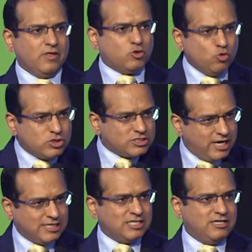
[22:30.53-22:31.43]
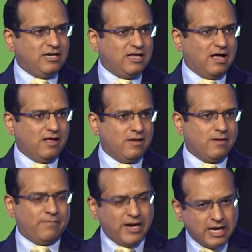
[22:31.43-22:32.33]
two states in India
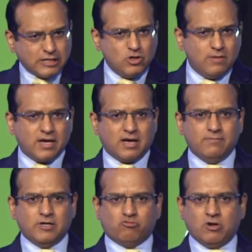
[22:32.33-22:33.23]
might actually become a